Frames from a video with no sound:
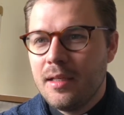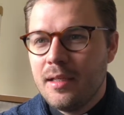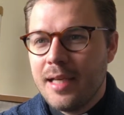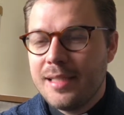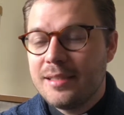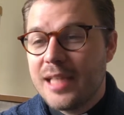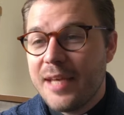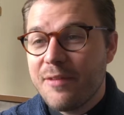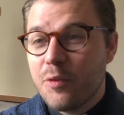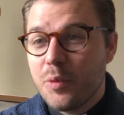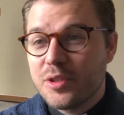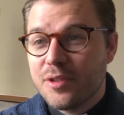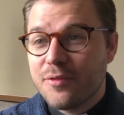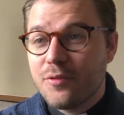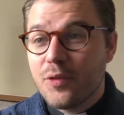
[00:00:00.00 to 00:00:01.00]
And David
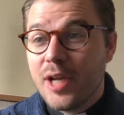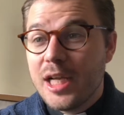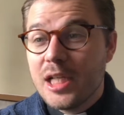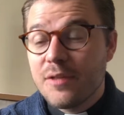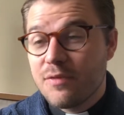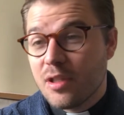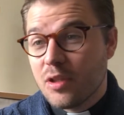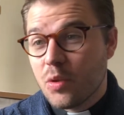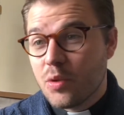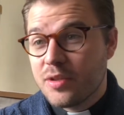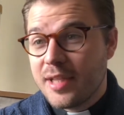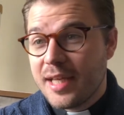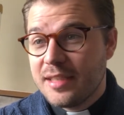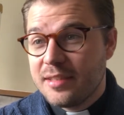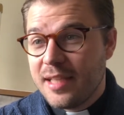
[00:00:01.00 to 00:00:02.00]
was afraid of the Lord
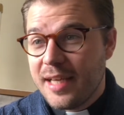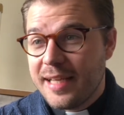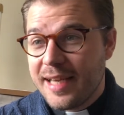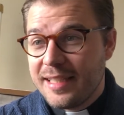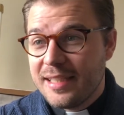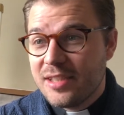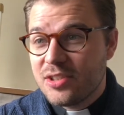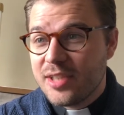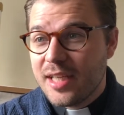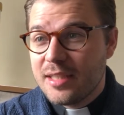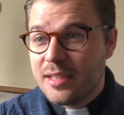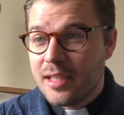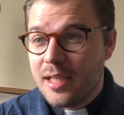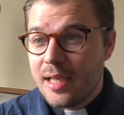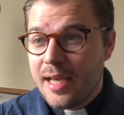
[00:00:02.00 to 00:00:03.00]
that day, and he
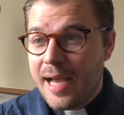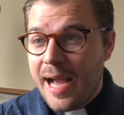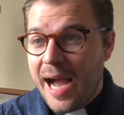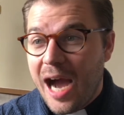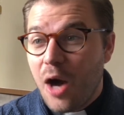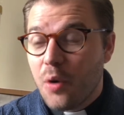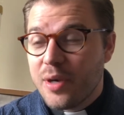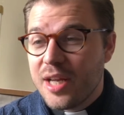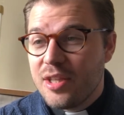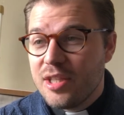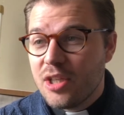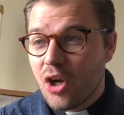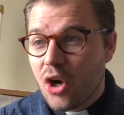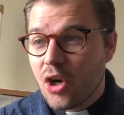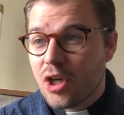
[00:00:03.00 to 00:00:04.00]
said, "How can
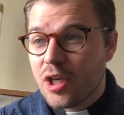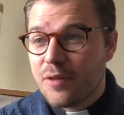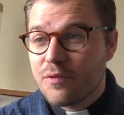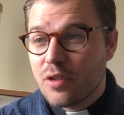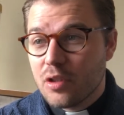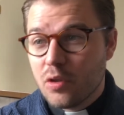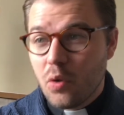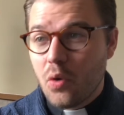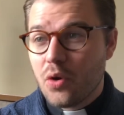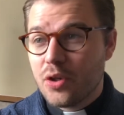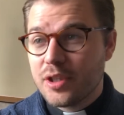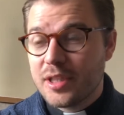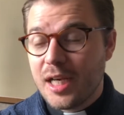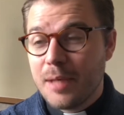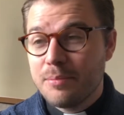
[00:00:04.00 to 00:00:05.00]
the Ark of the
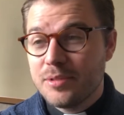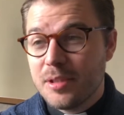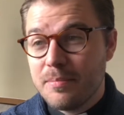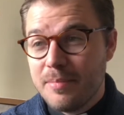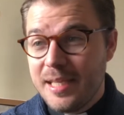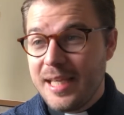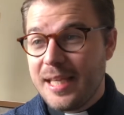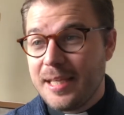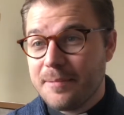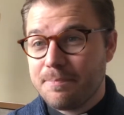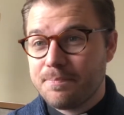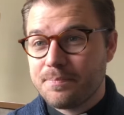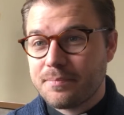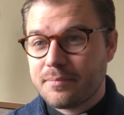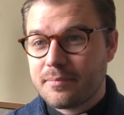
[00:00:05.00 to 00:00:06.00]
Lord come to me?"
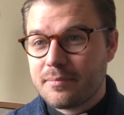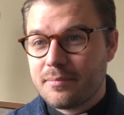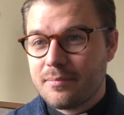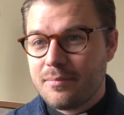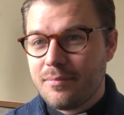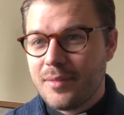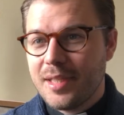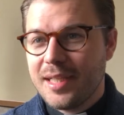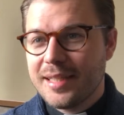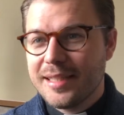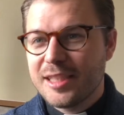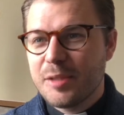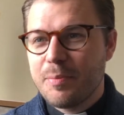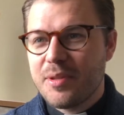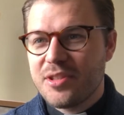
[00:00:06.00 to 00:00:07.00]

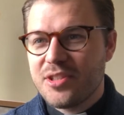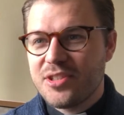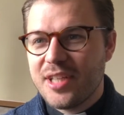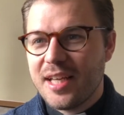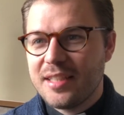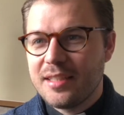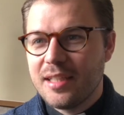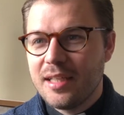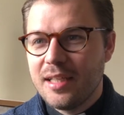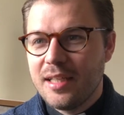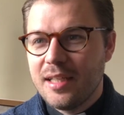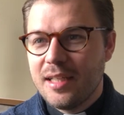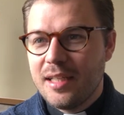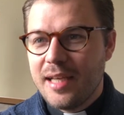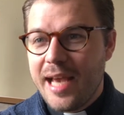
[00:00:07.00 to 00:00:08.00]
Elizabeth said,
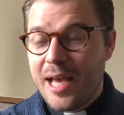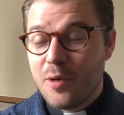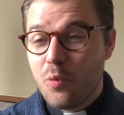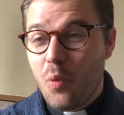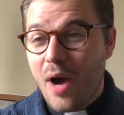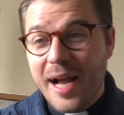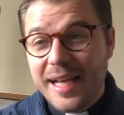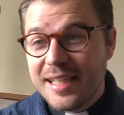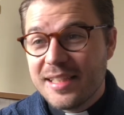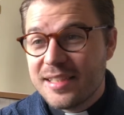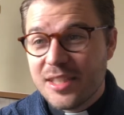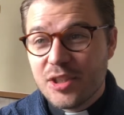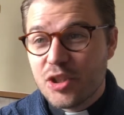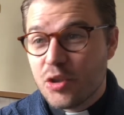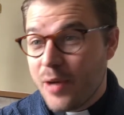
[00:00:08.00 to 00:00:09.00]
"And why is
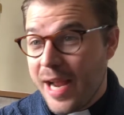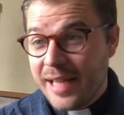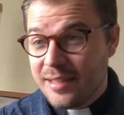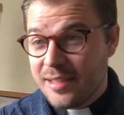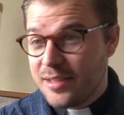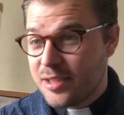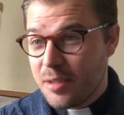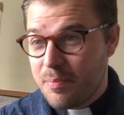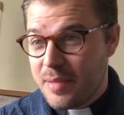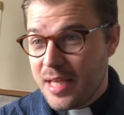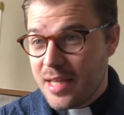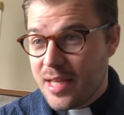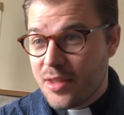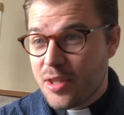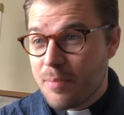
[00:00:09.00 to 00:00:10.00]
this granted to me,
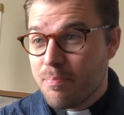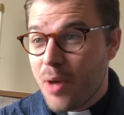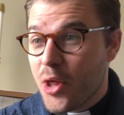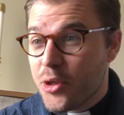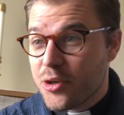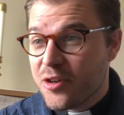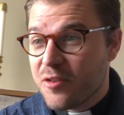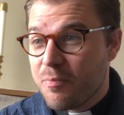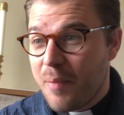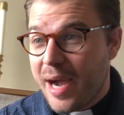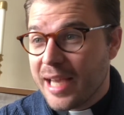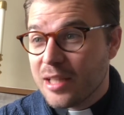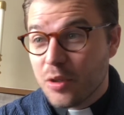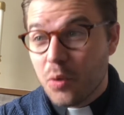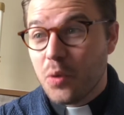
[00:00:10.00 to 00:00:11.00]
that the mother of my
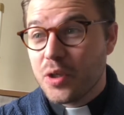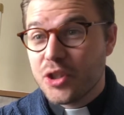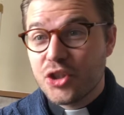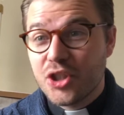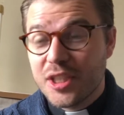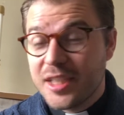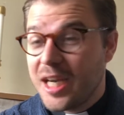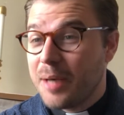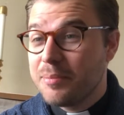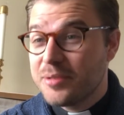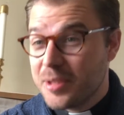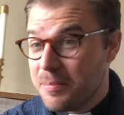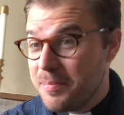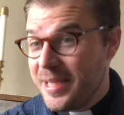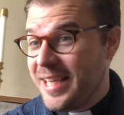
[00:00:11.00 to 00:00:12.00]
Lord should come
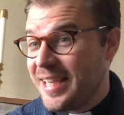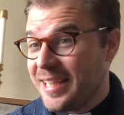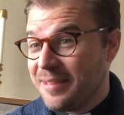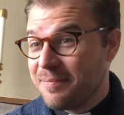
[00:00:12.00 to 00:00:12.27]
to me?"